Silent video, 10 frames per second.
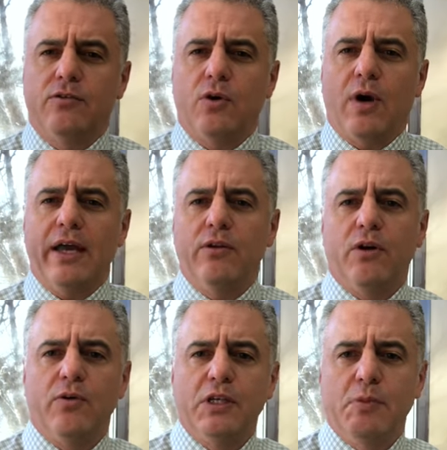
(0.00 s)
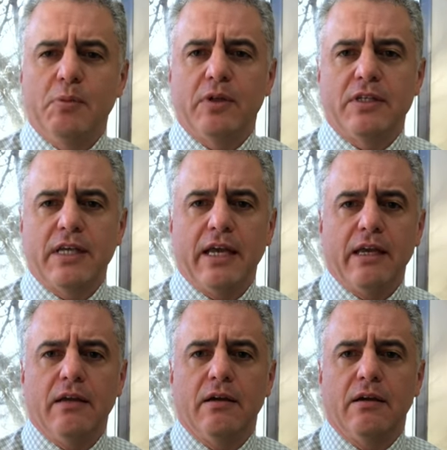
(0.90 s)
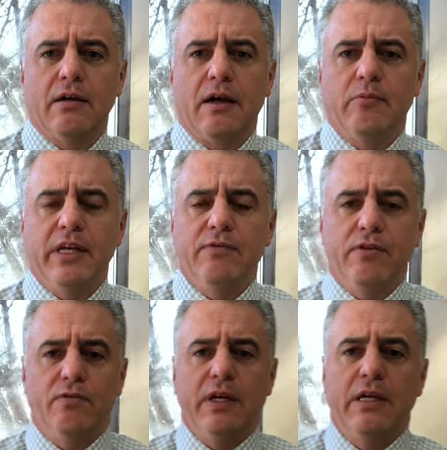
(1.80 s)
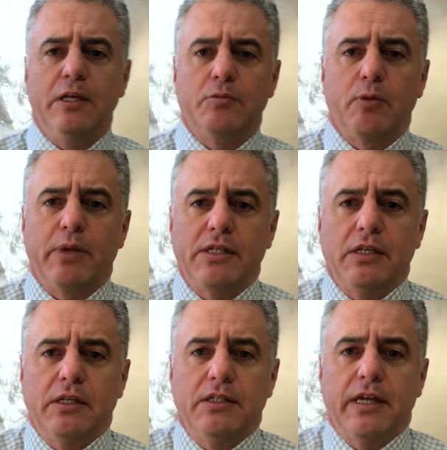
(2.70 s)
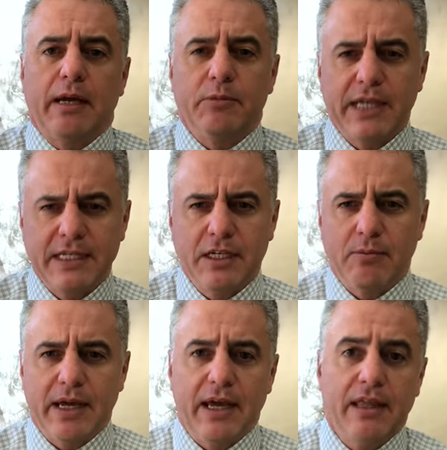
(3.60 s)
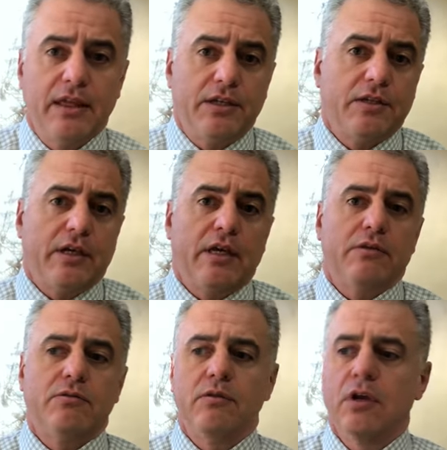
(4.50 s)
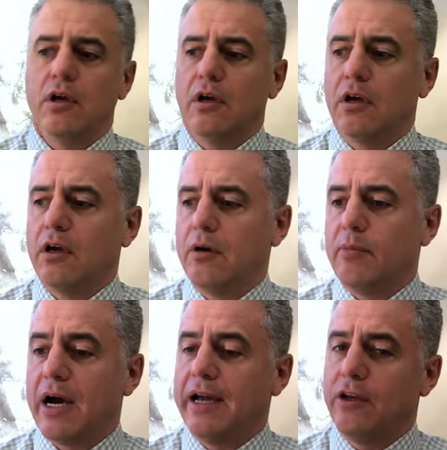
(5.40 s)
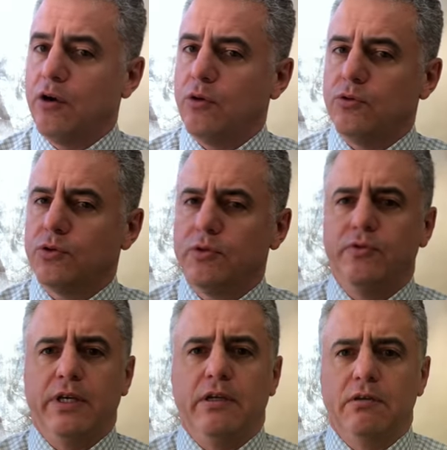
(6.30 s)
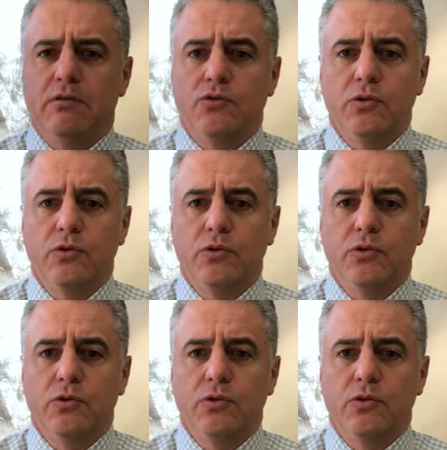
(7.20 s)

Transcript: So I don't know, these people that say I'm leaving veganism are basically saying I'm changing my ethics, I guess. I know true vegans.